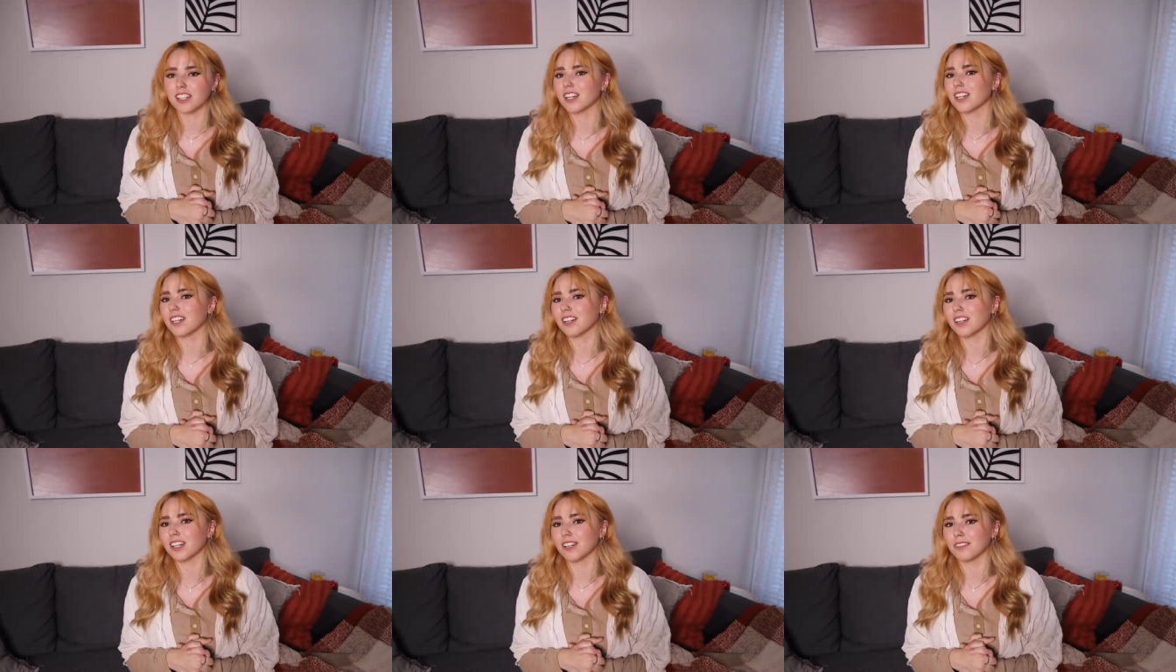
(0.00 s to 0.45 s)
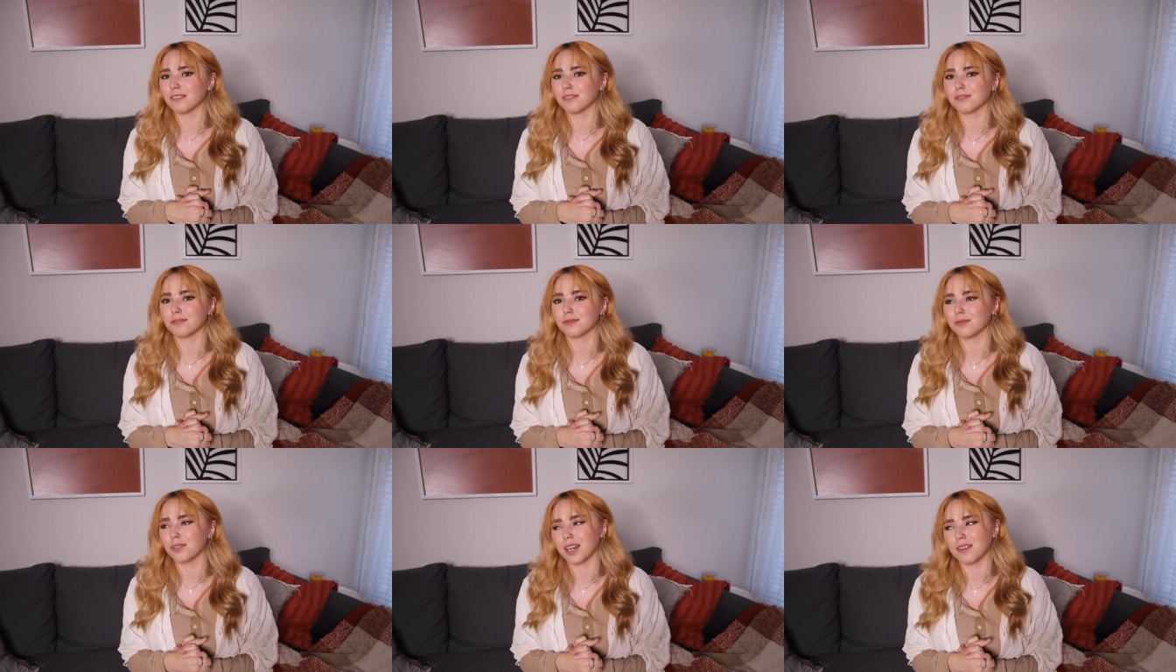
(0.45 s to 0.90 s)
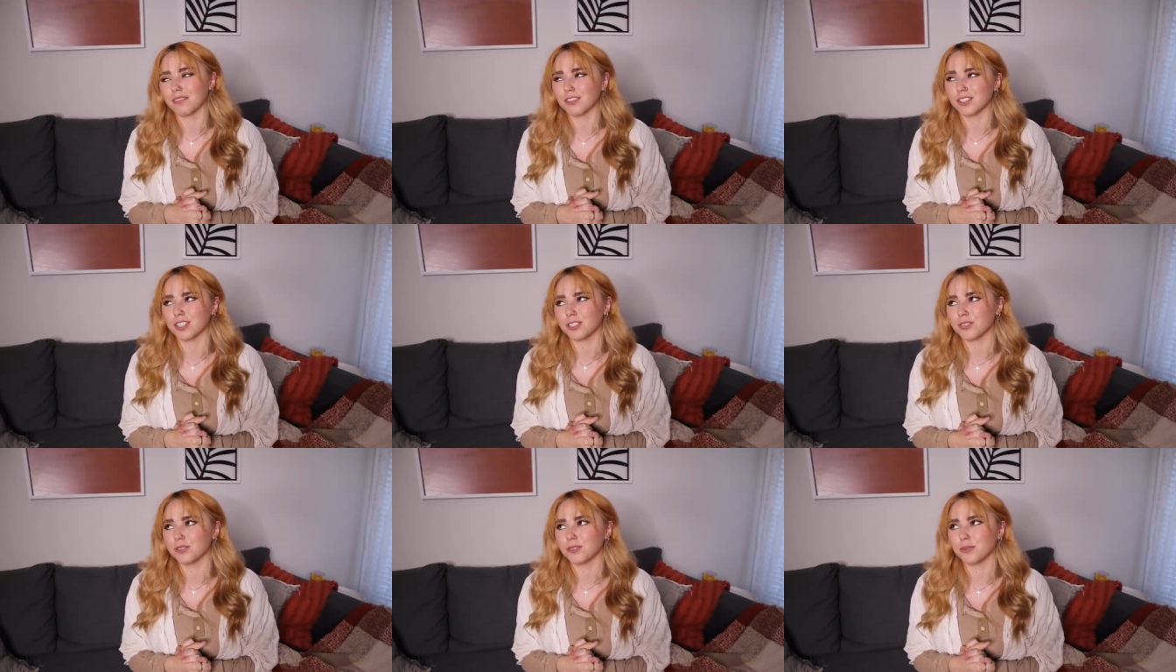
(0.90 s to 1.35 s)
of whatever
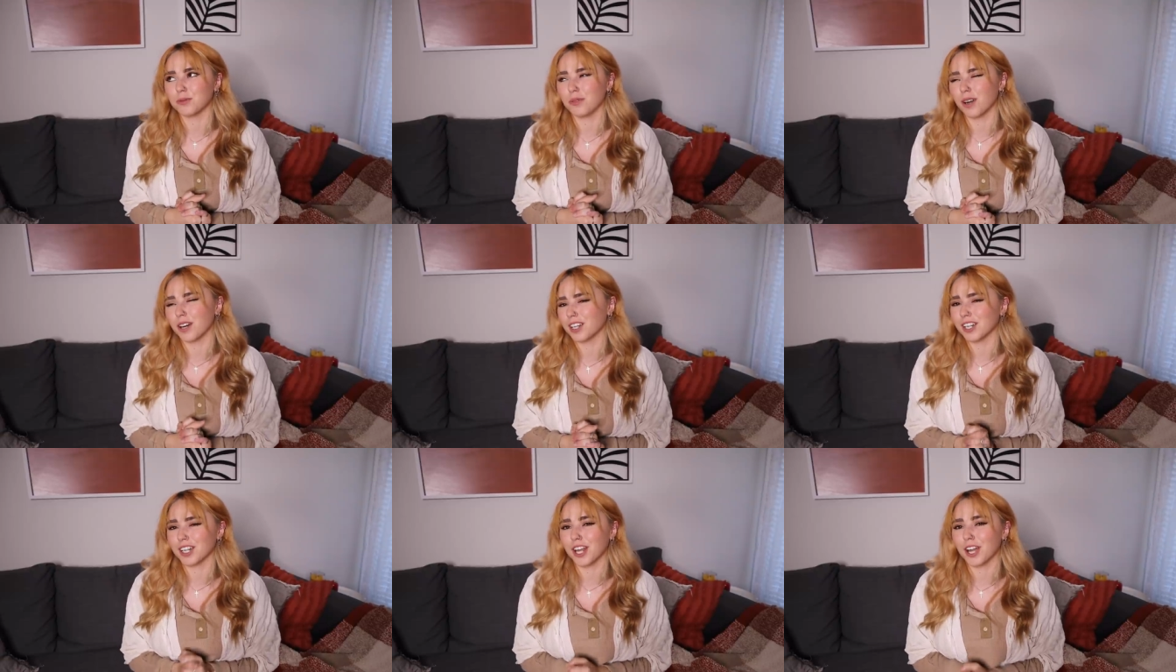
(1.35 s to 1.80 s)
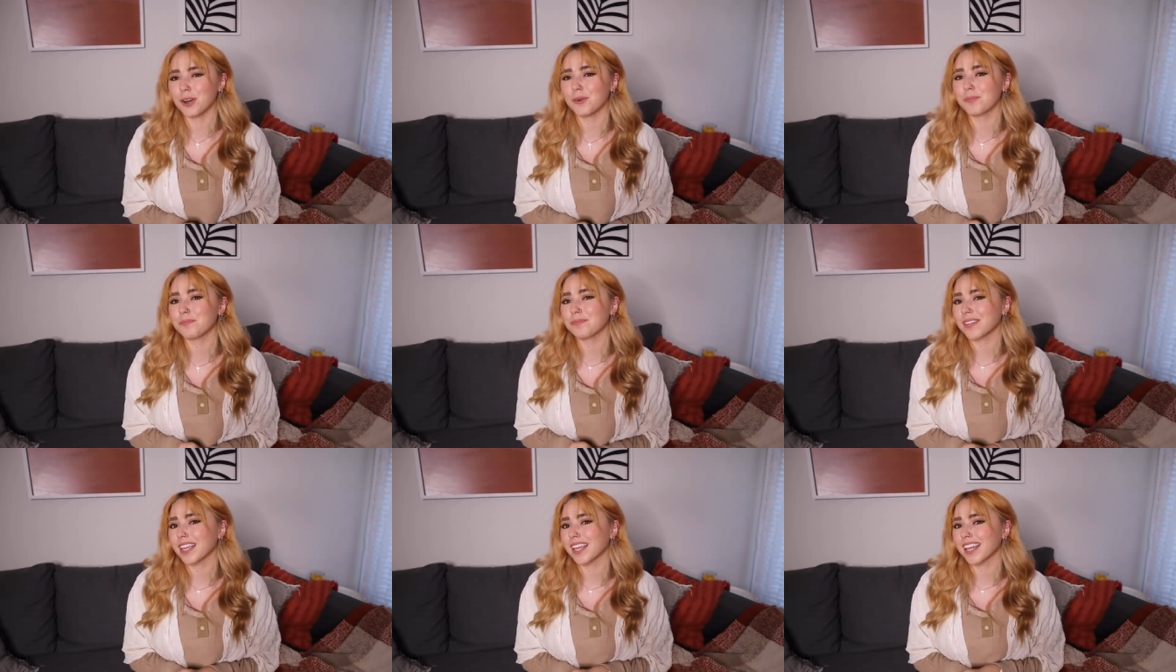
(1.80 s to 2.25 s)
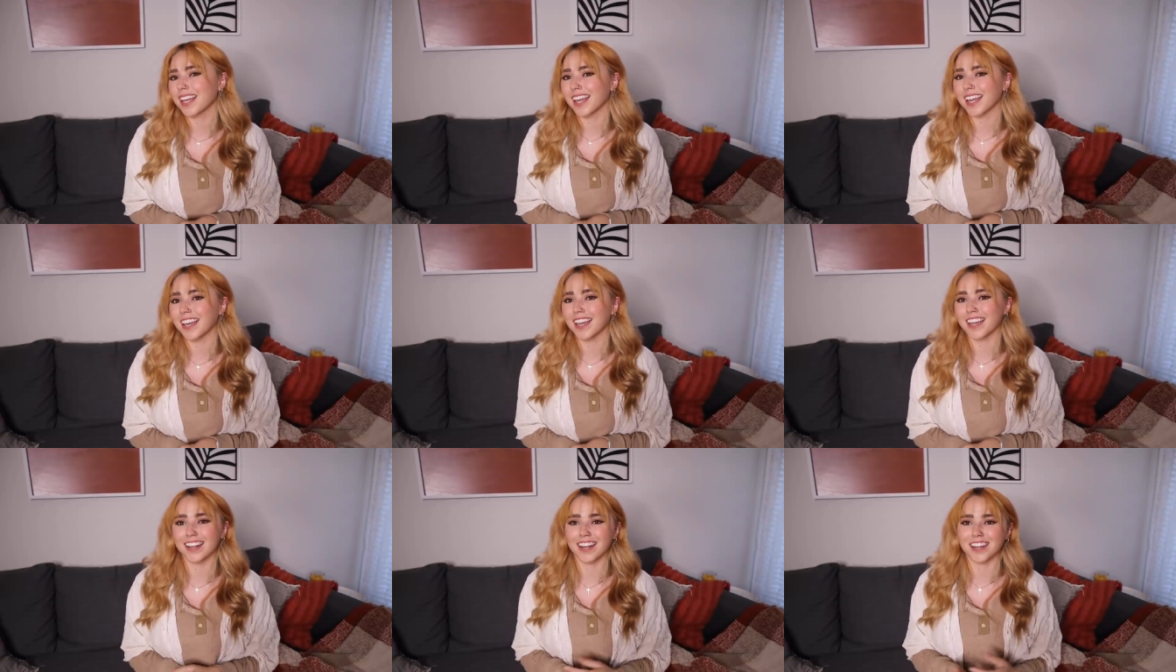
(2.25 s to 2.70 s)
you want to know.
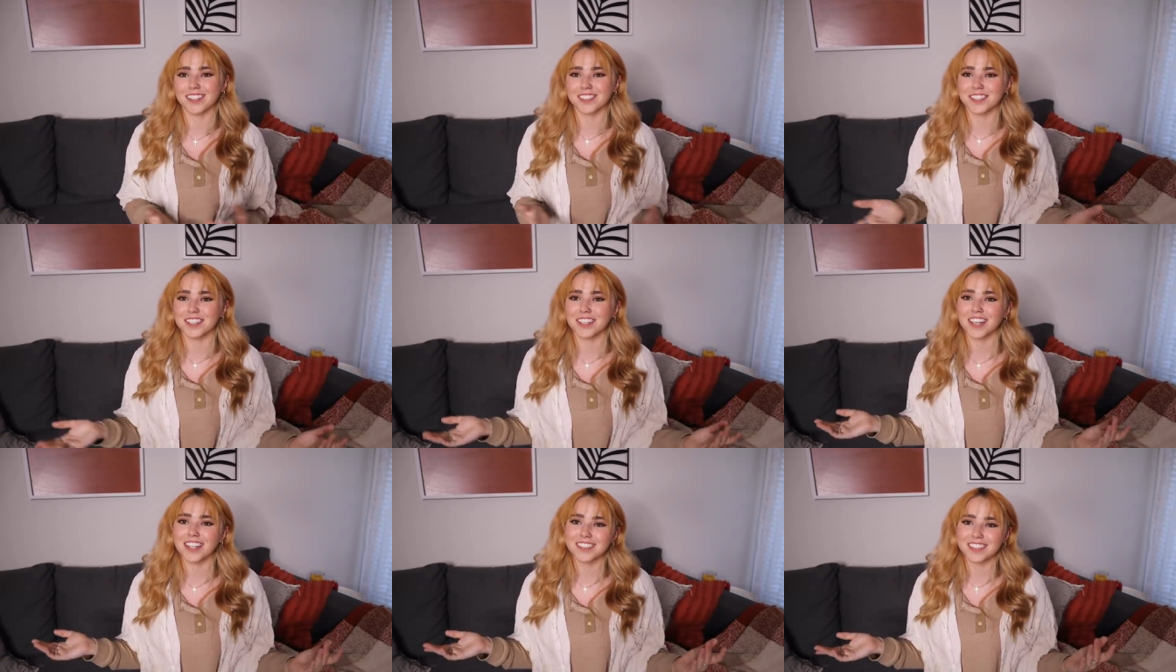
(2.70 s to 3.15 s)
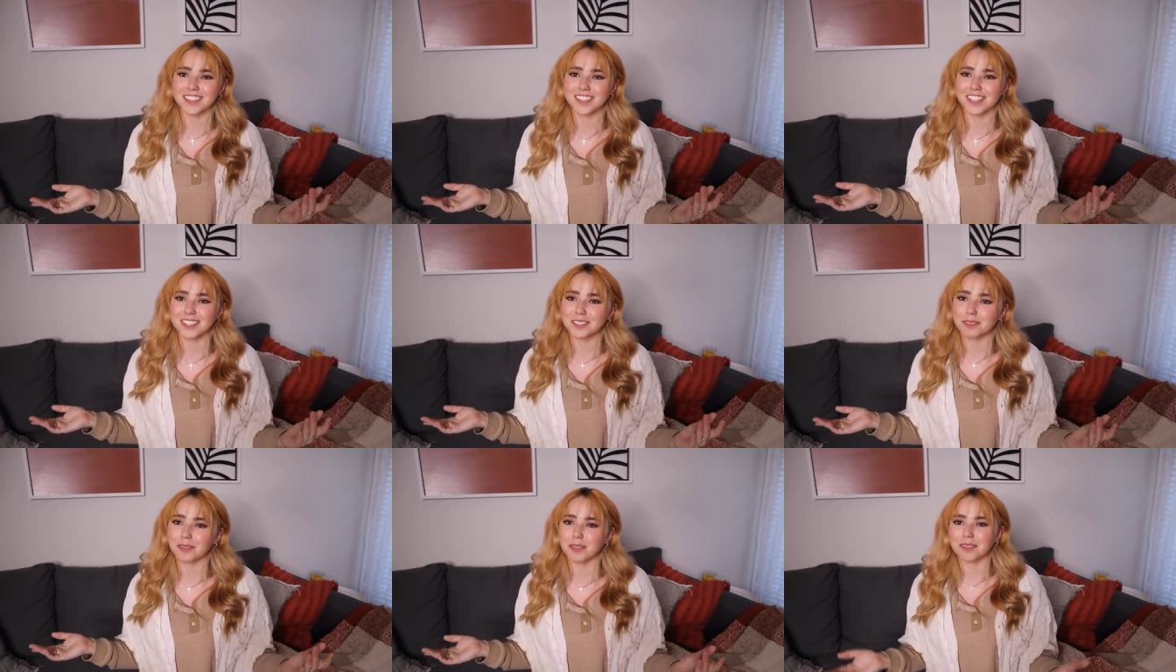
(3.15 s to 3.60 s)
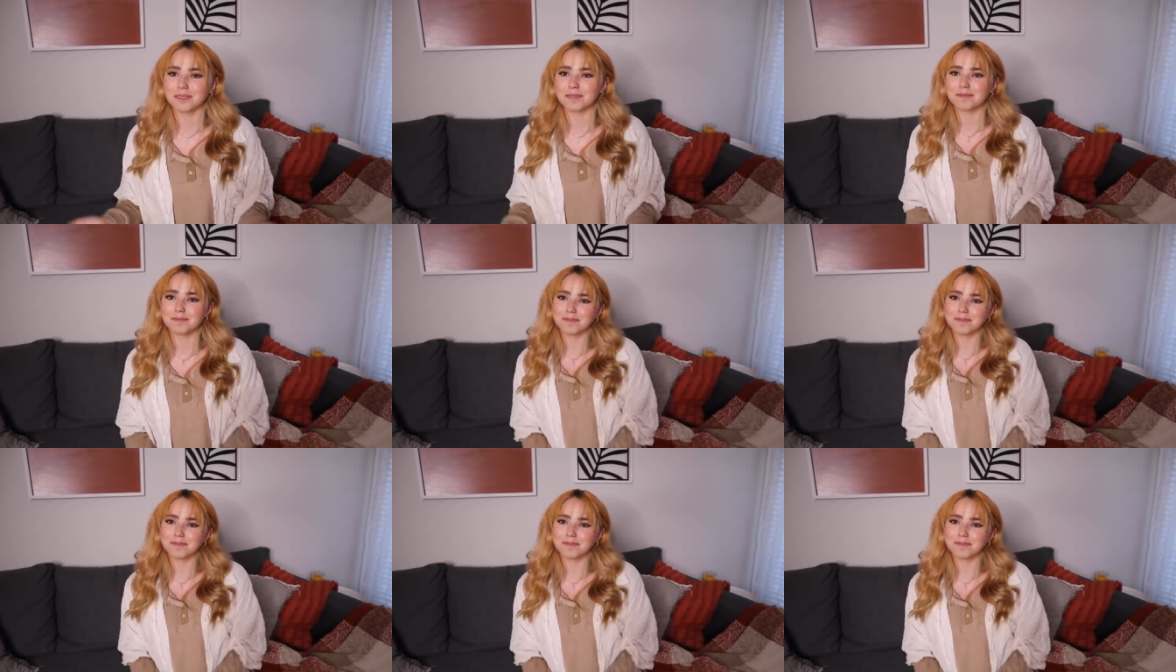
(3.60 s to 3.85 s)
And I'll see you guys in the next one.